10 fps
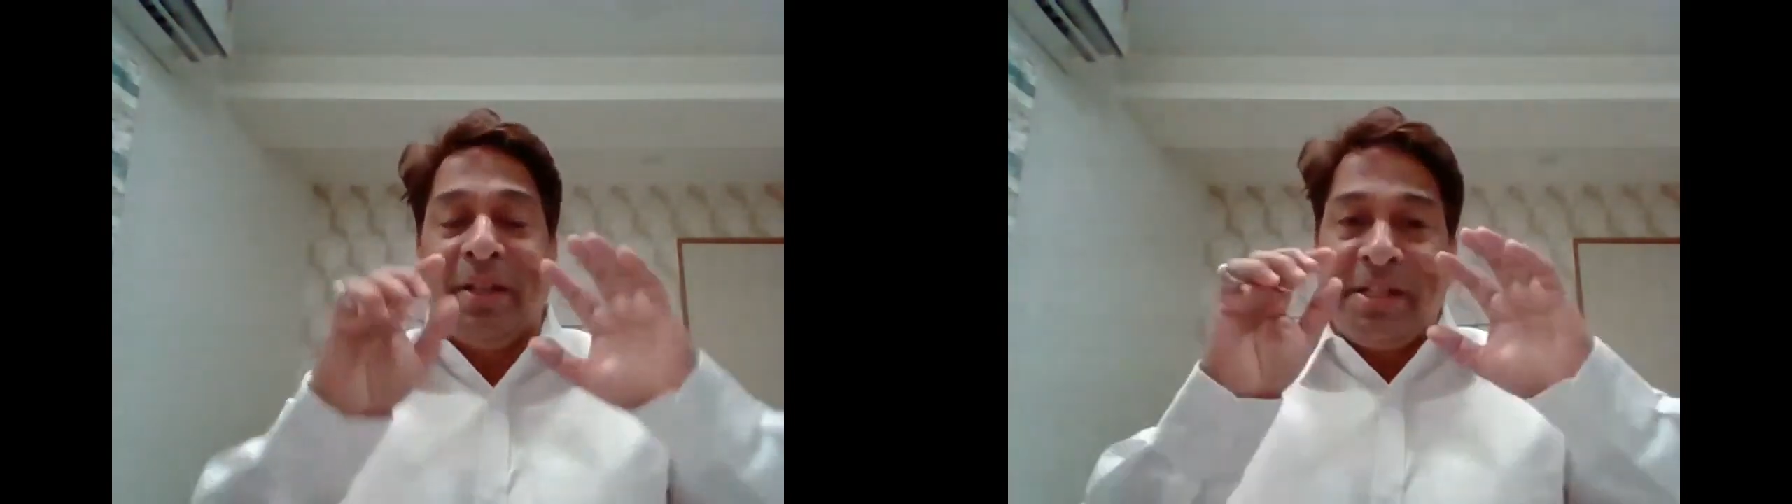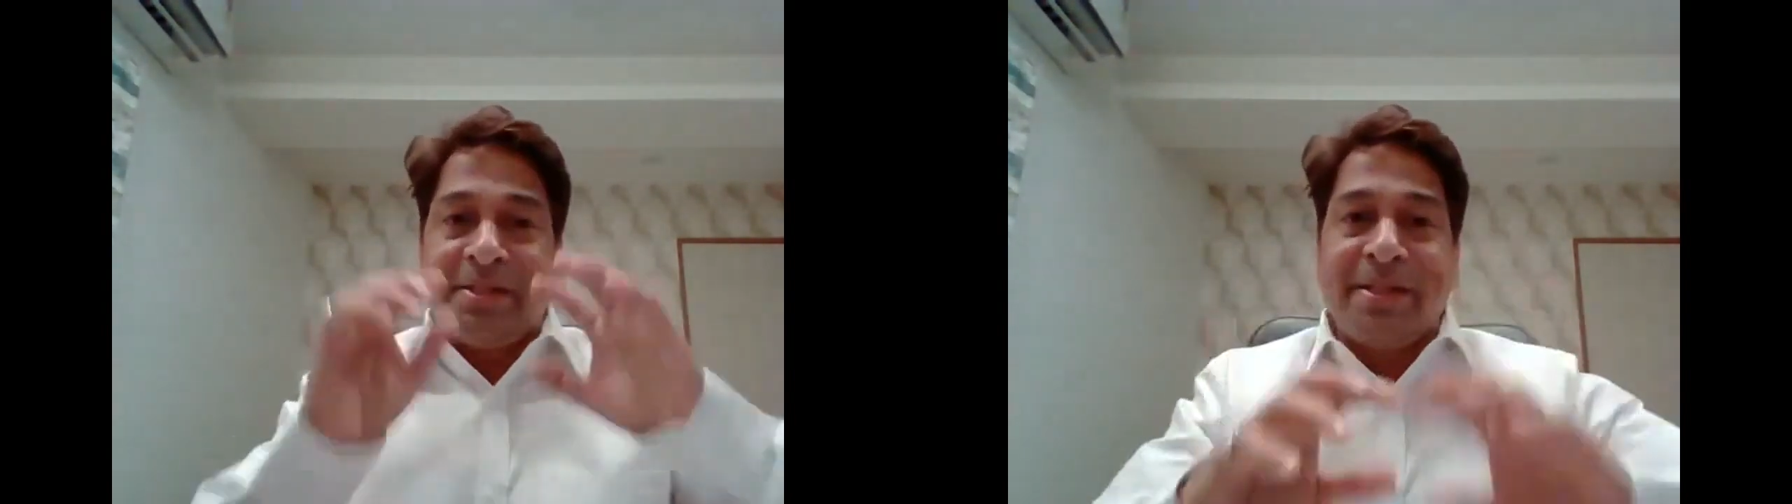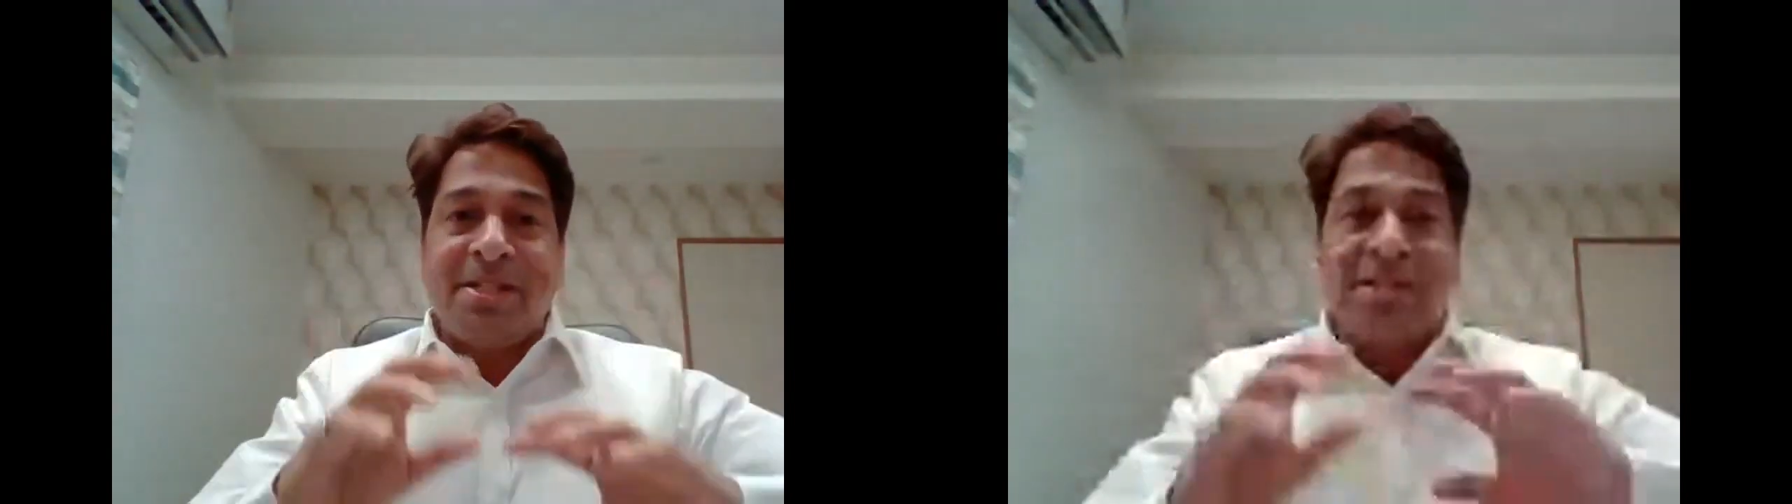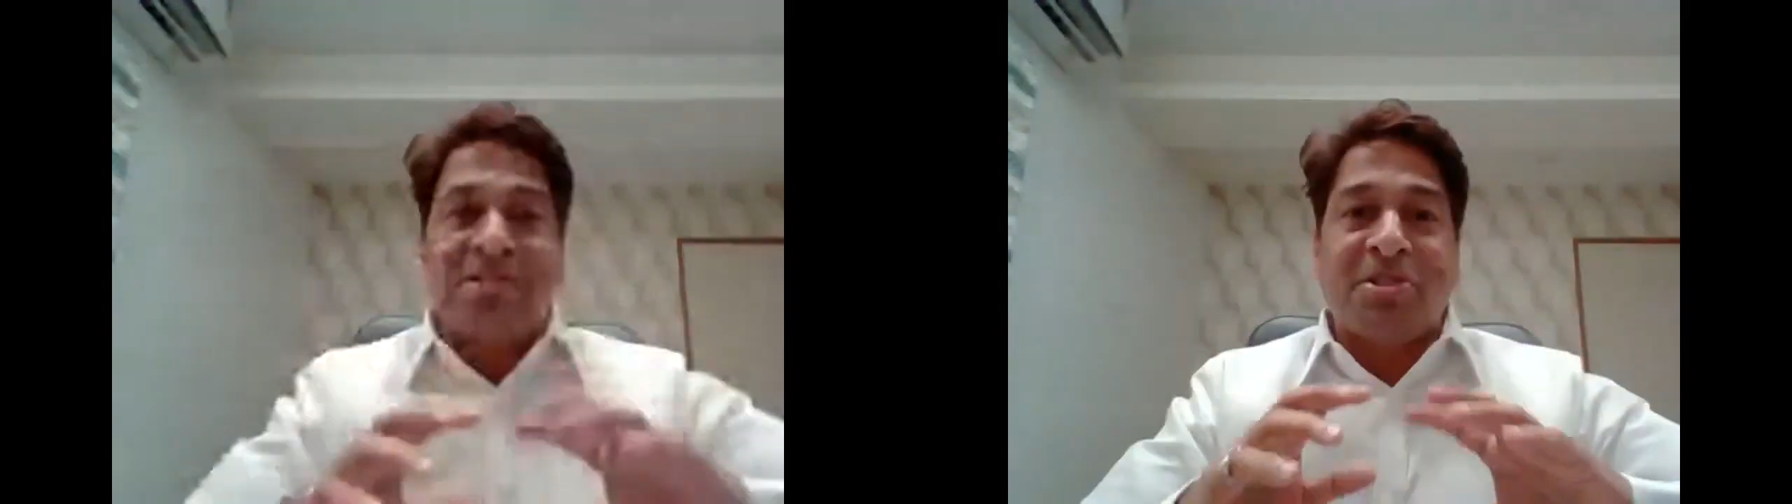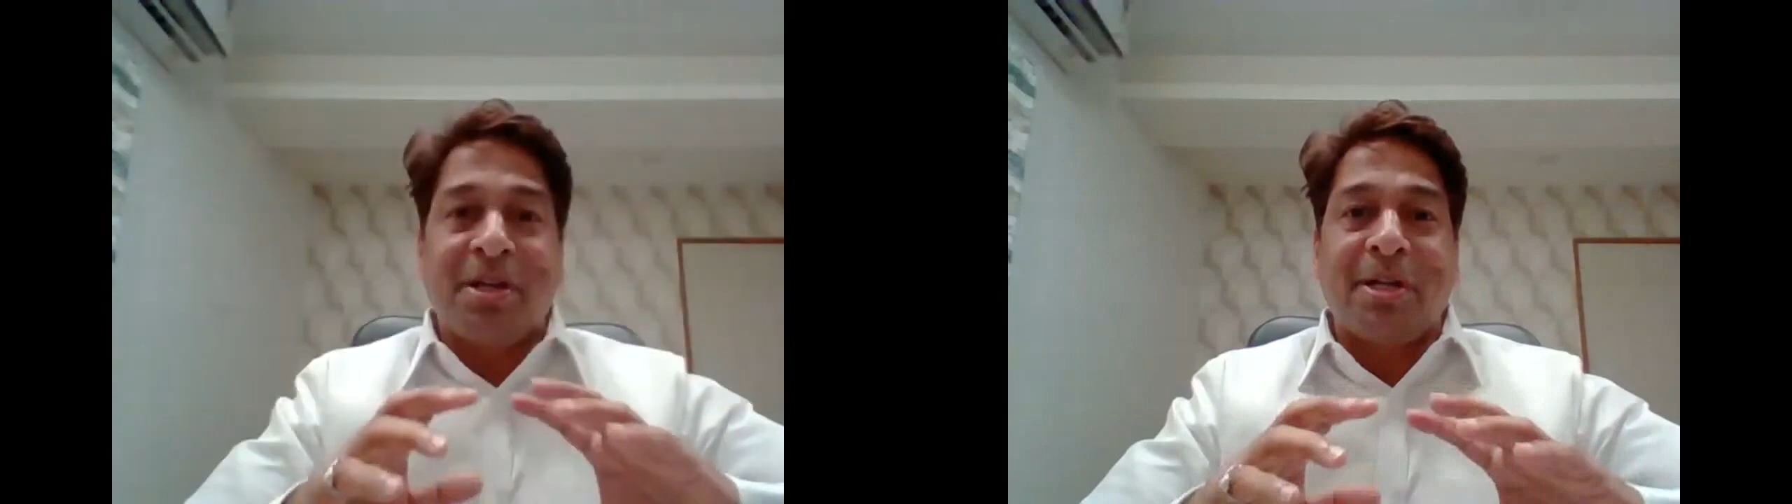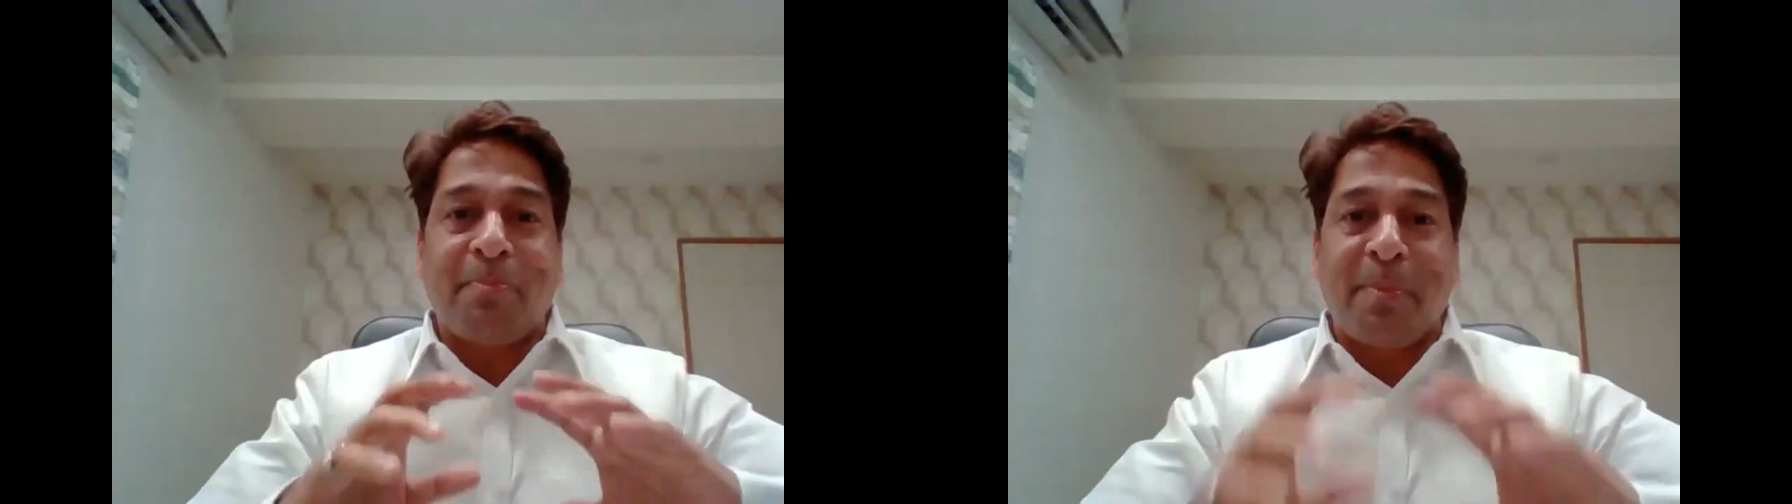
This registered